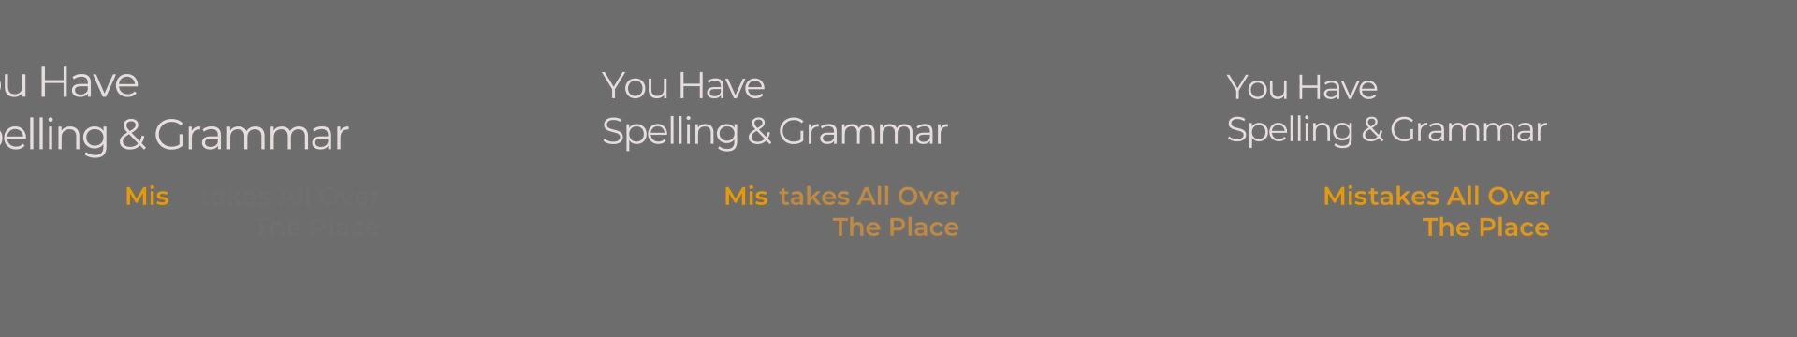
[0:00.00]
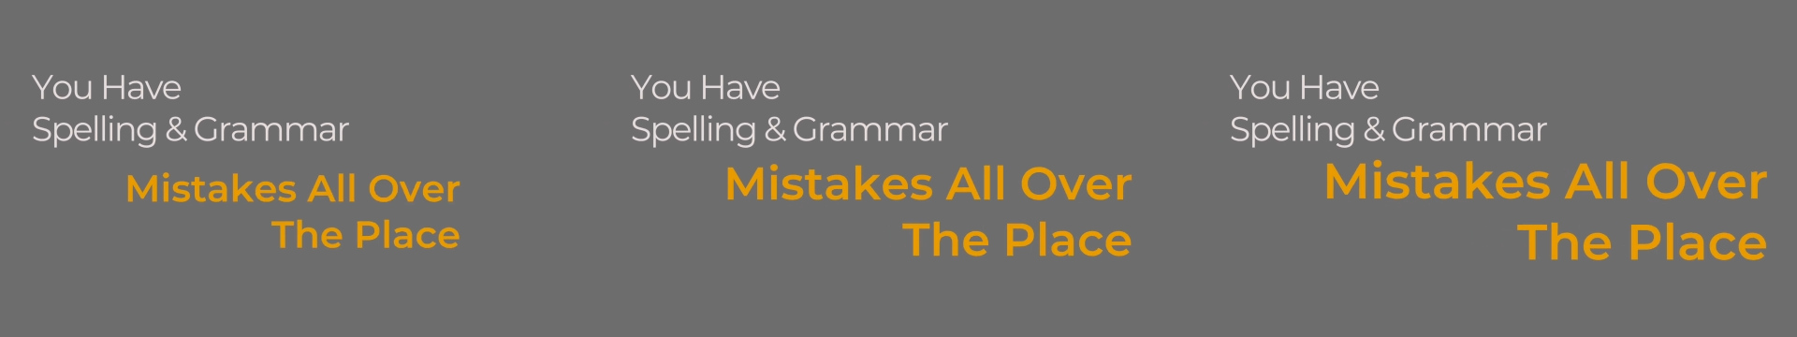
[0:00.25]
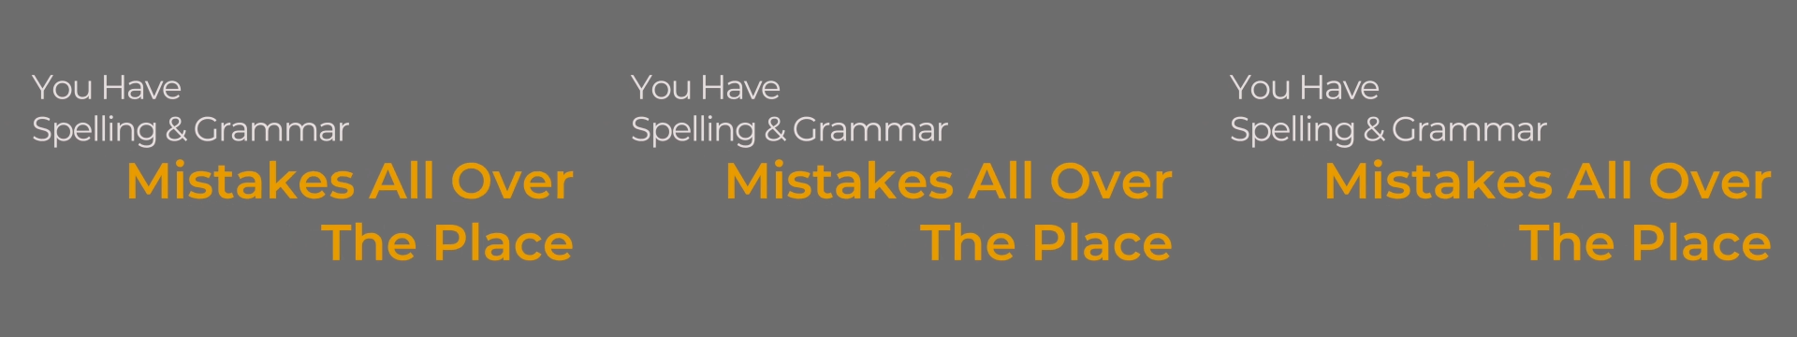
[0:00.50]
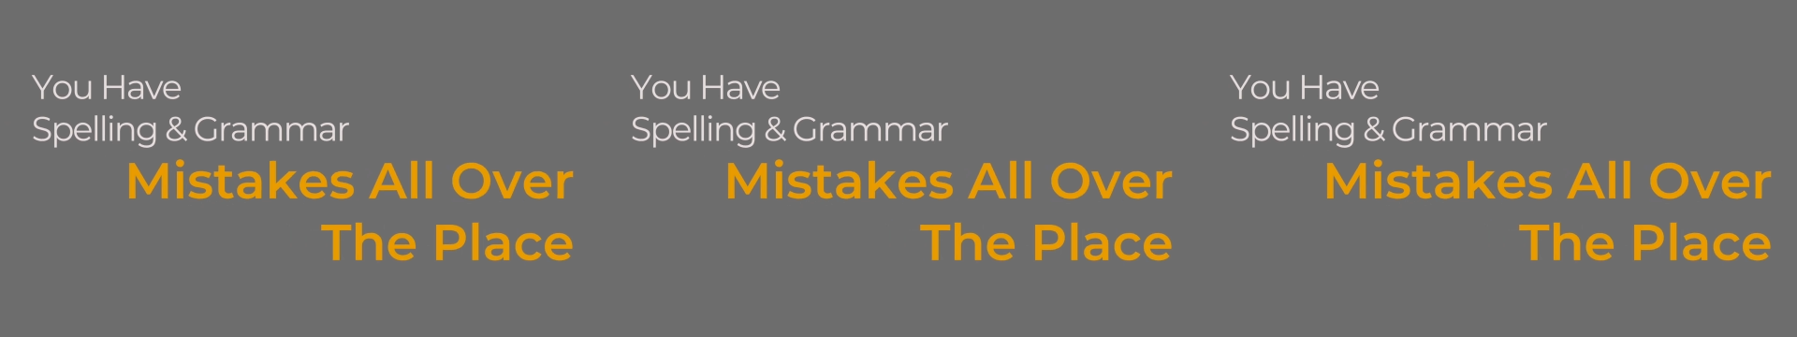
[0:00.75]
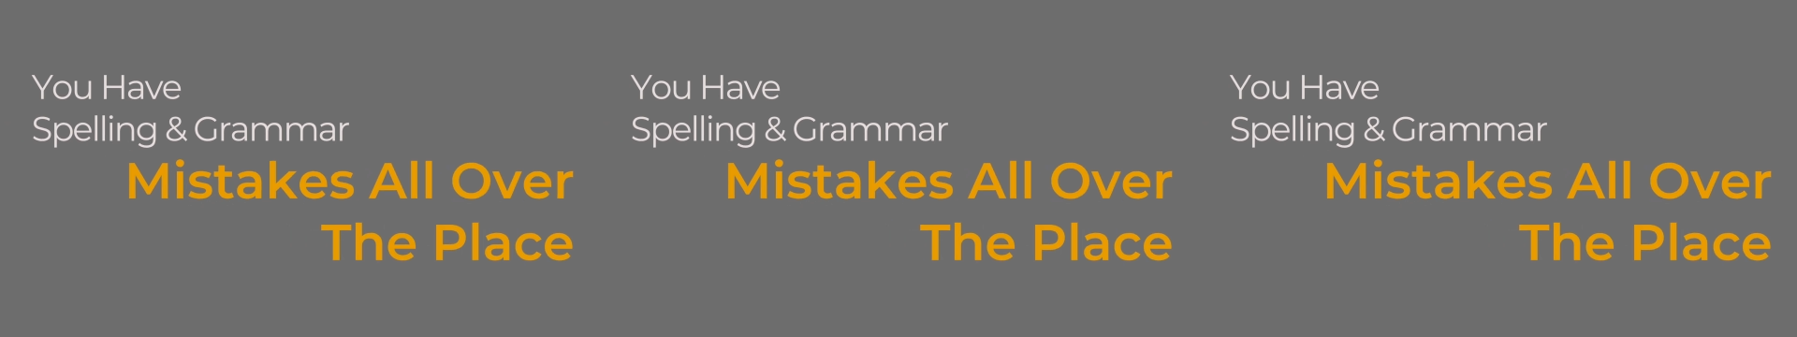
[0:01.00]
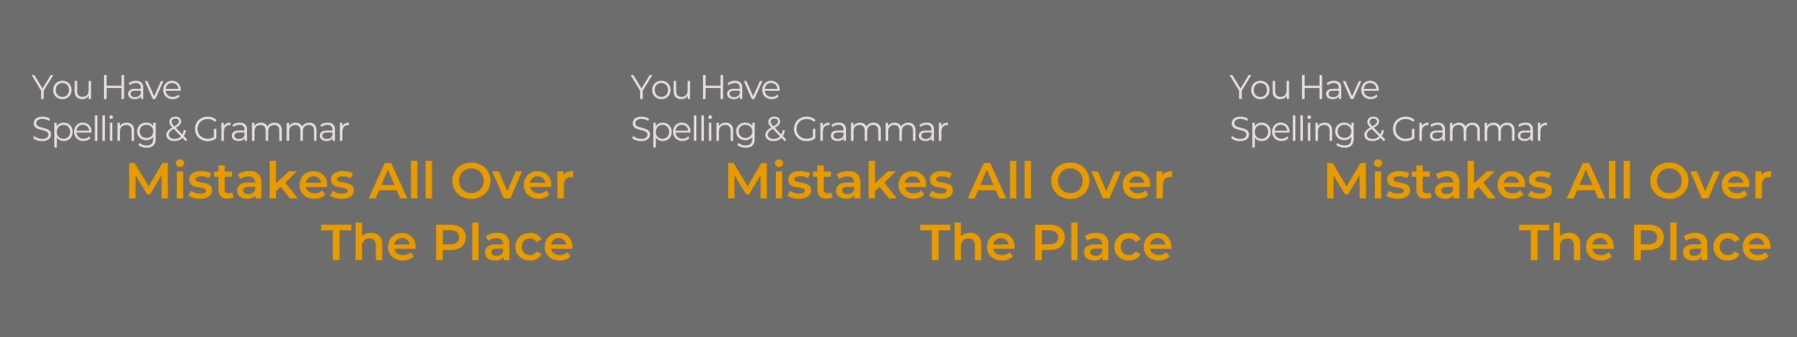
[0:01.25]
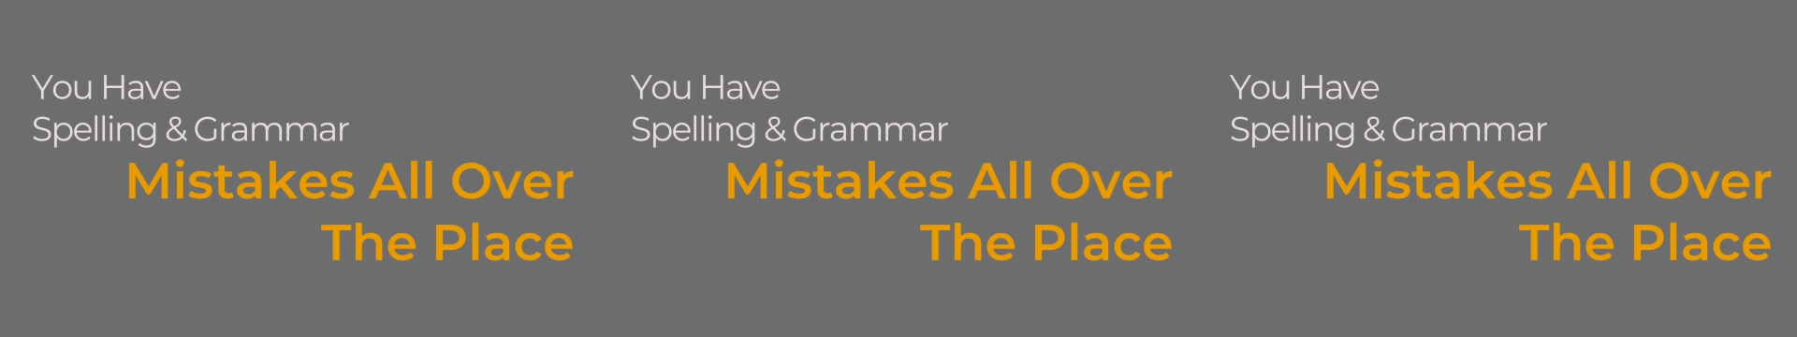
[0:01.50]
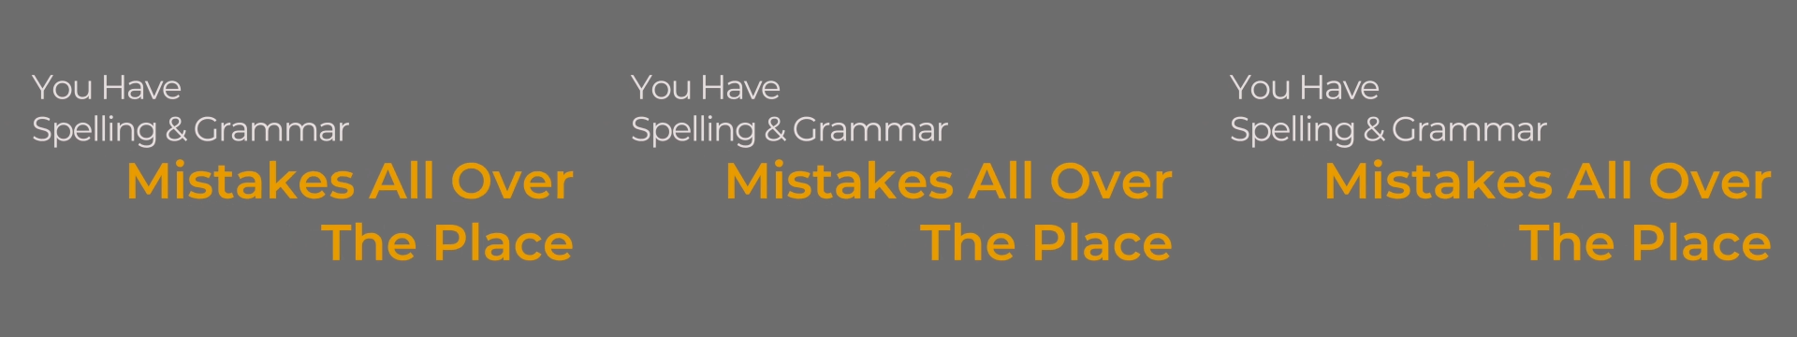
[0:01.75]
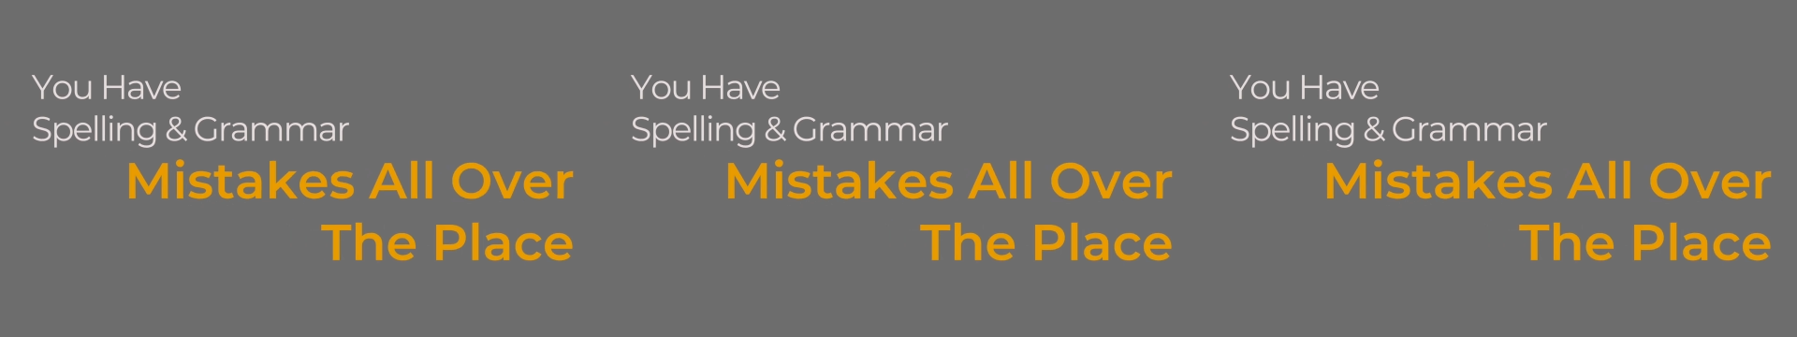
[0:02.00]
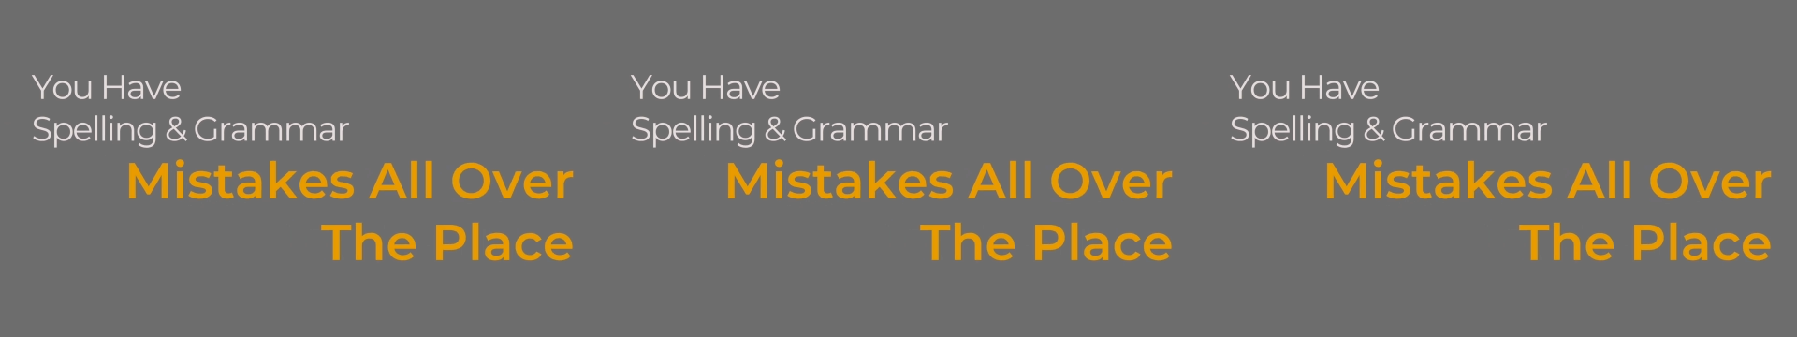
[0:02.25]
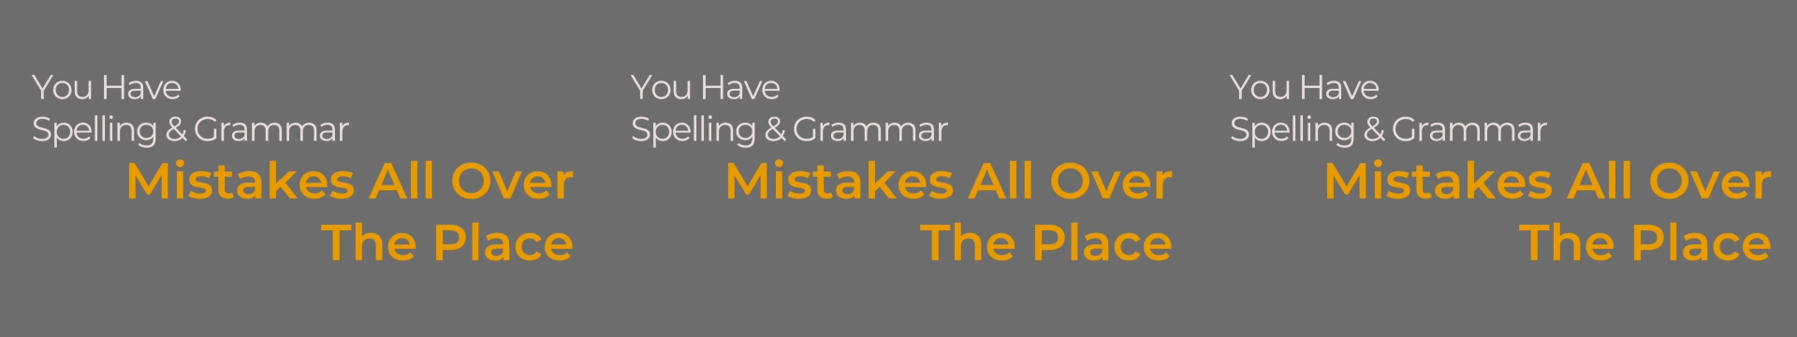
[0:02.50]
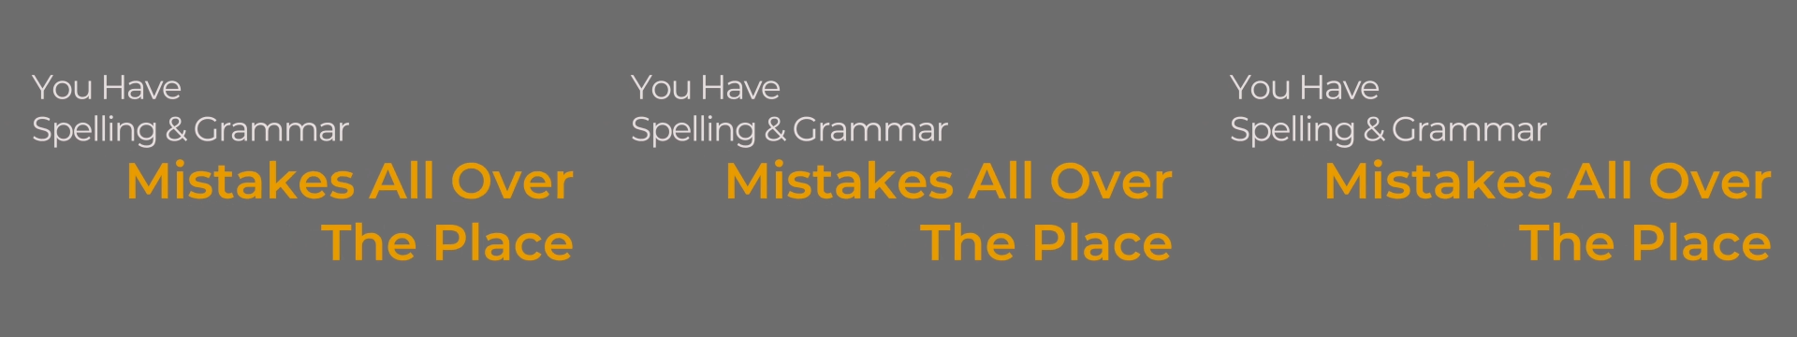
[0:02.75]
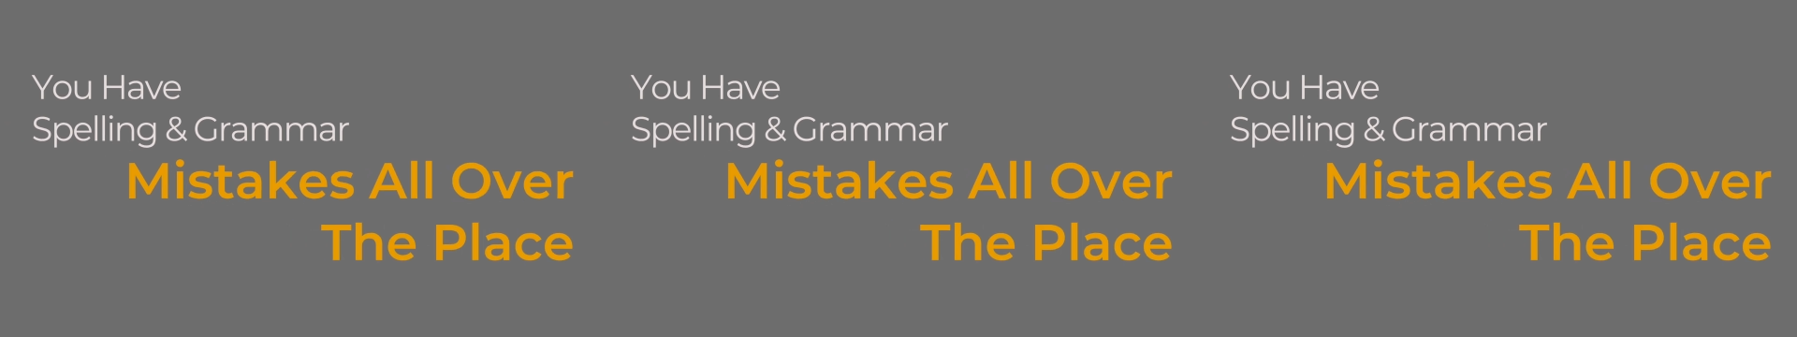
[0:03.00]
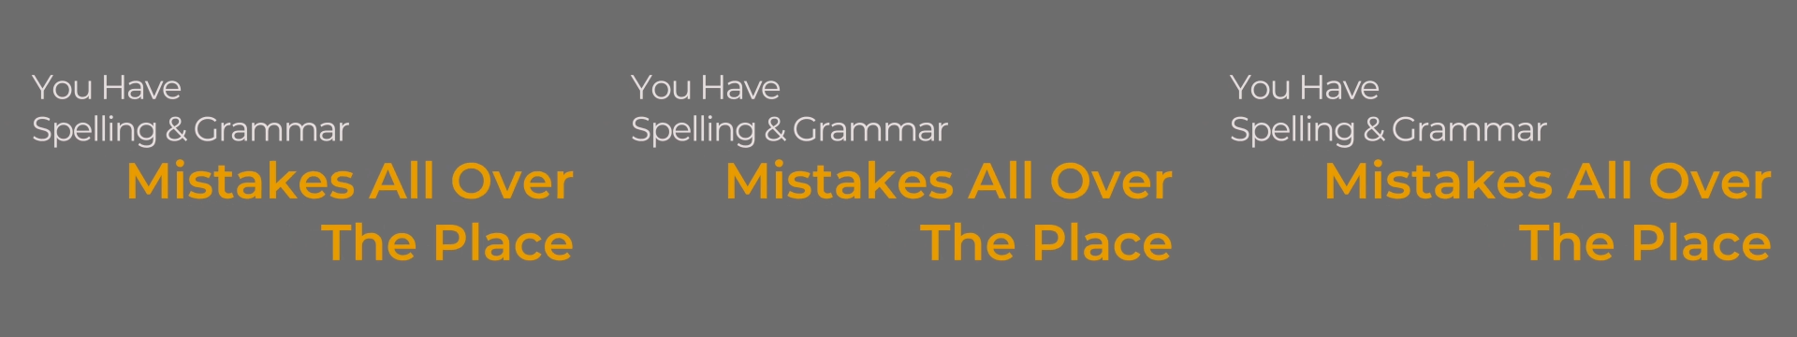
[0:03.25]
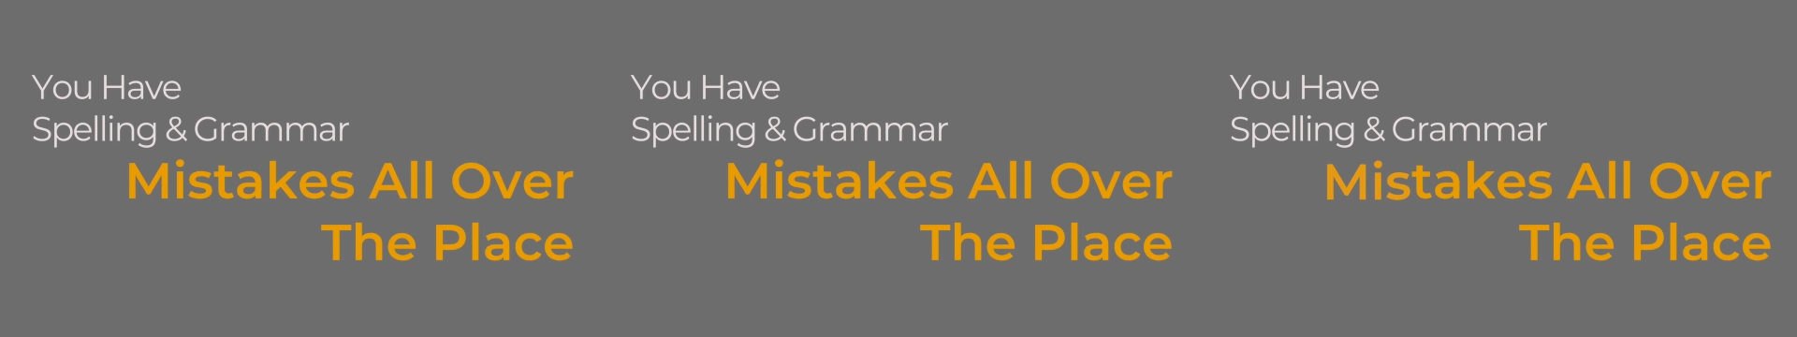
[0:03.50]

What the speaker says: [unreadable: no face in view]